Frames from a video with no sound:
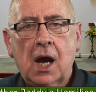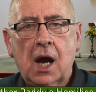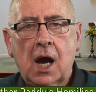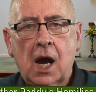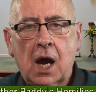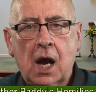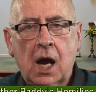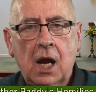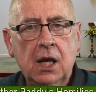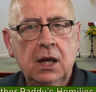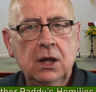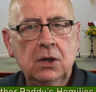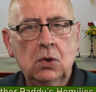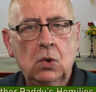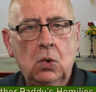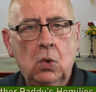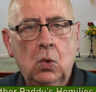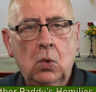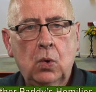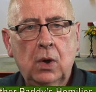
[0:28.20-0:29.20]
I
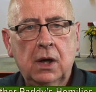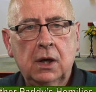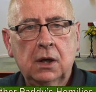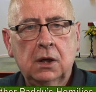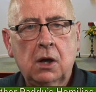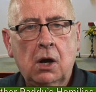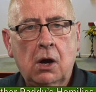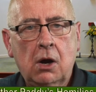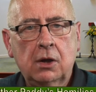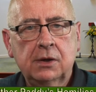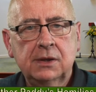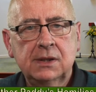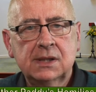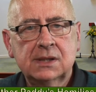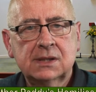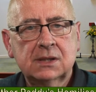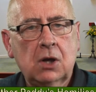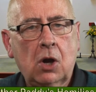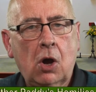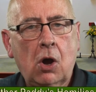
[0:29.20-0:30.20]
know where God
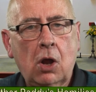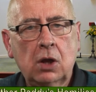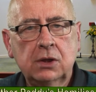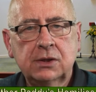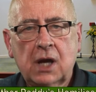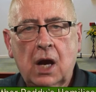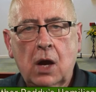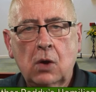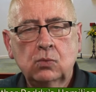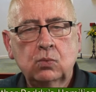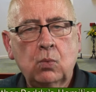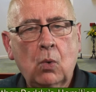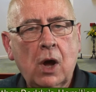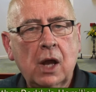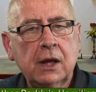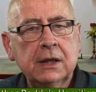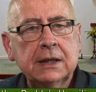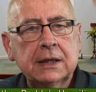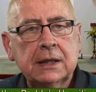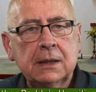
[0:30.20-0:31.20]
is, called out
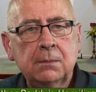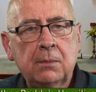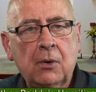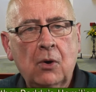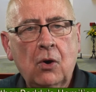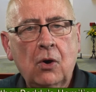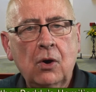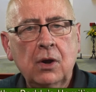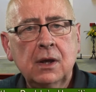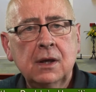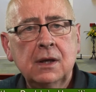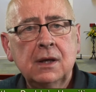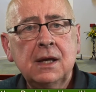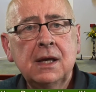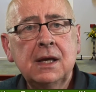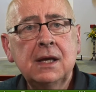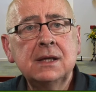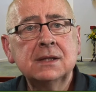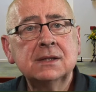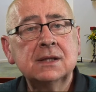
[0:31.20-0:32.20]
one little boy.
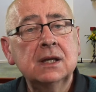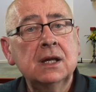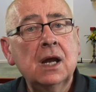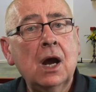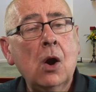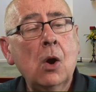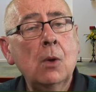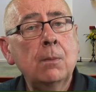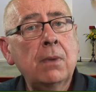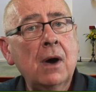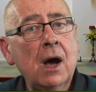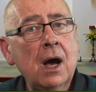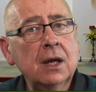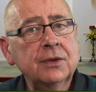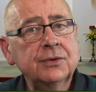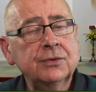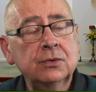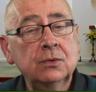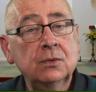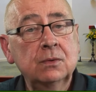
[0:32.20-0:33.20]
He's in our
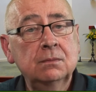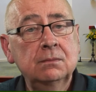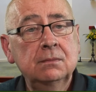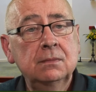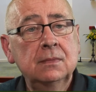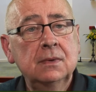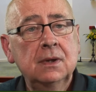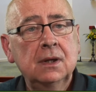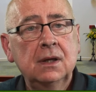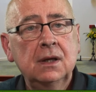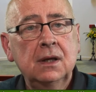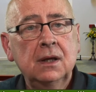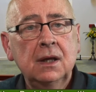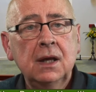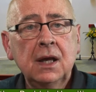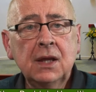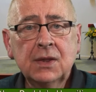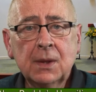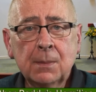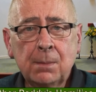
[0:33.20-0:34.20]
bathroom.
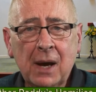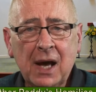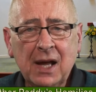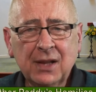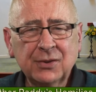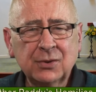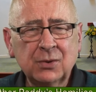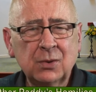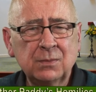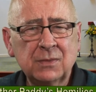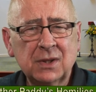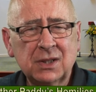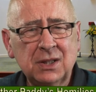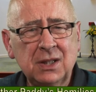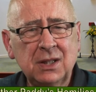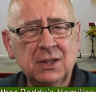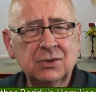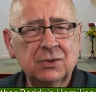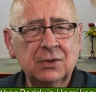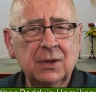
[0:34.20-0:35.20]
In the bathroom, the
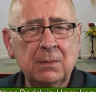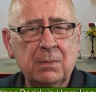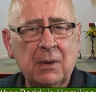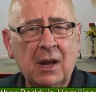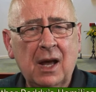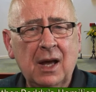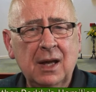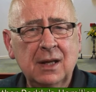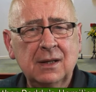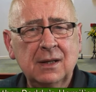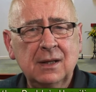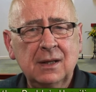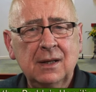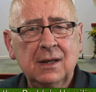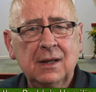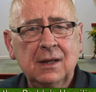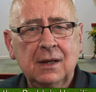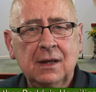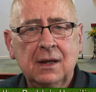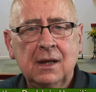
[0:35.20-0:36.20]
teacher replied.
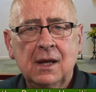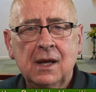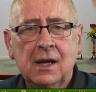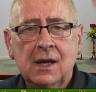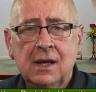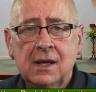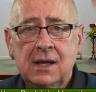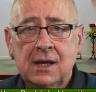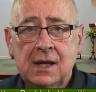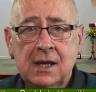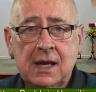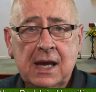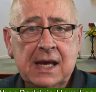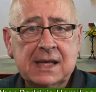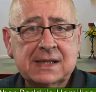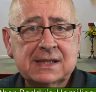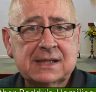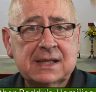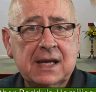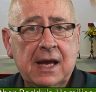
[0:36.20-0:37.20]

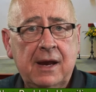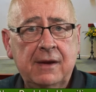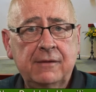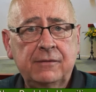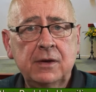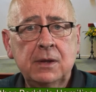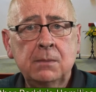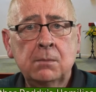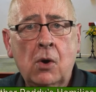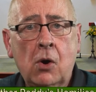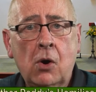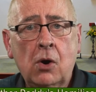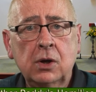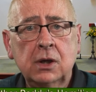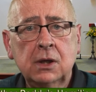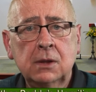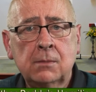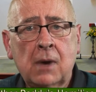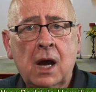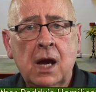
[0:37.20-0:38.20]
Yes, every
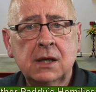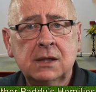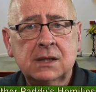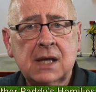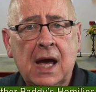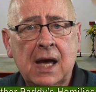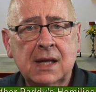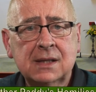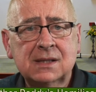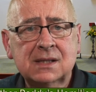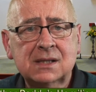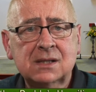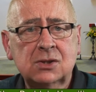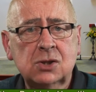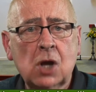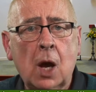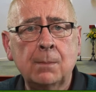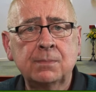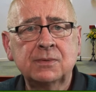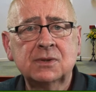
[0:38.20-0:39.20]
morning my dad
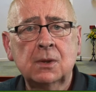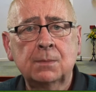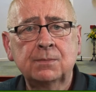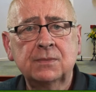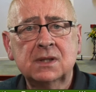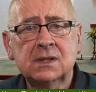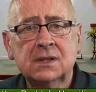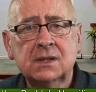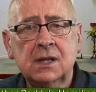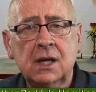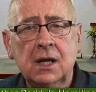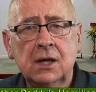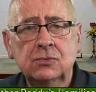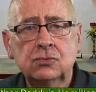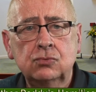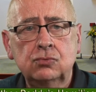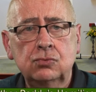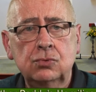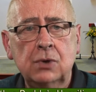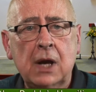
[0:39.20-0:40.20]
stomps up the stairs,
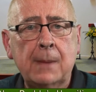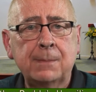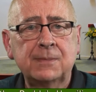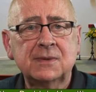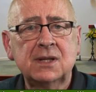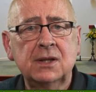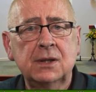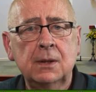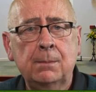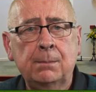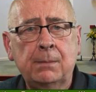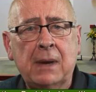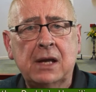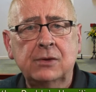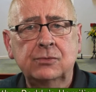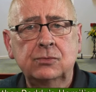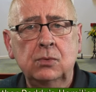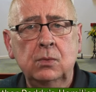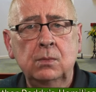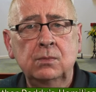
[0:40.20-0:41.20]
raps on the
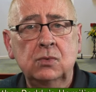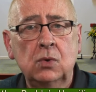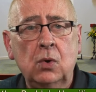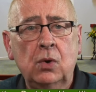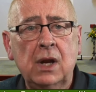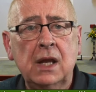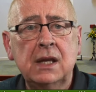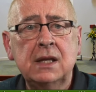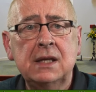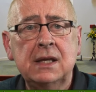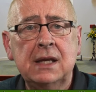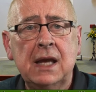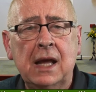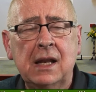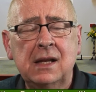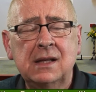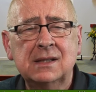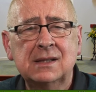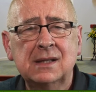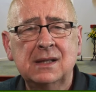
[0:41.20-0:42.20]
bathroom door and
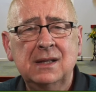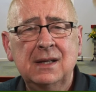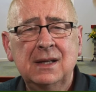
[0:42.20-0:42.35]
yells,